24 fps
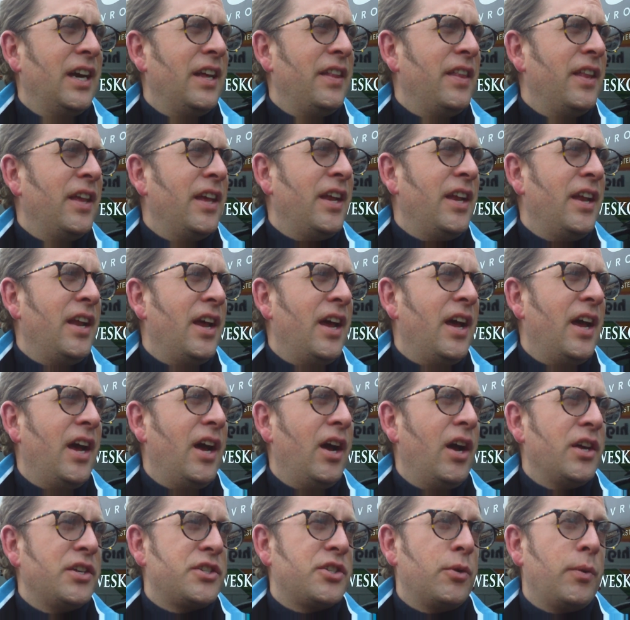And
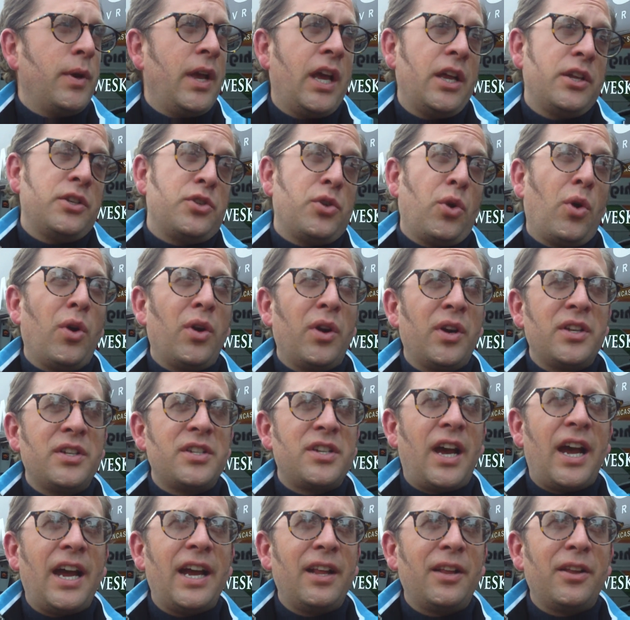then, so we had Tor
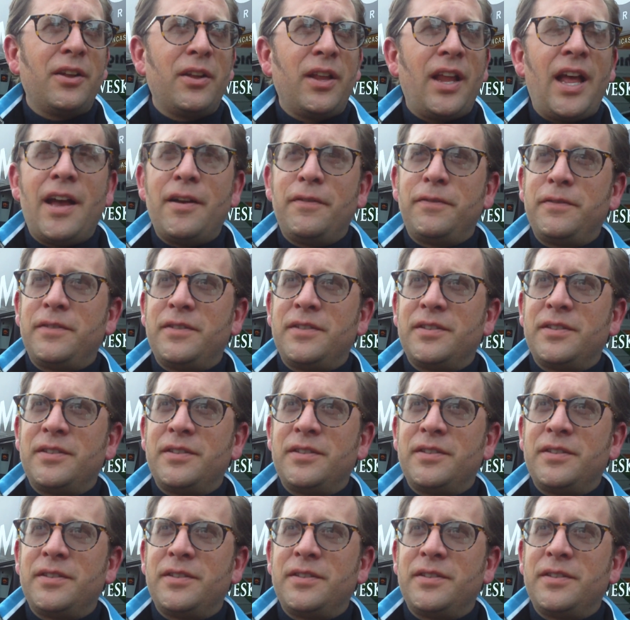and Tyler left.